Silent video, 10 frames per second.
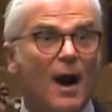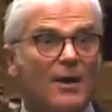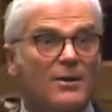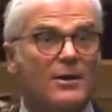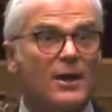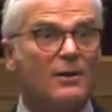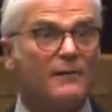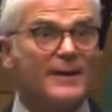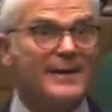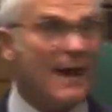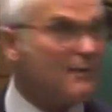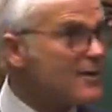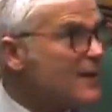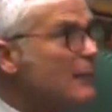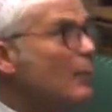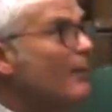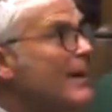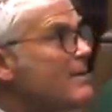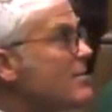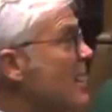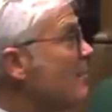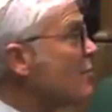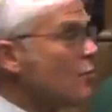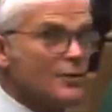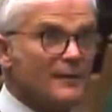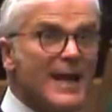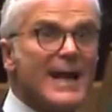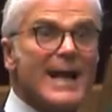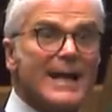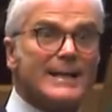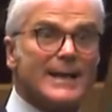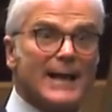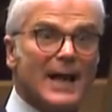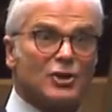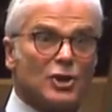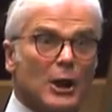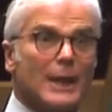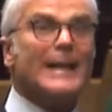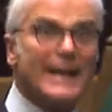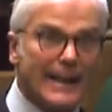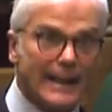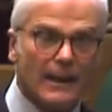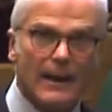as a COVID death, as if we were in some sort of international league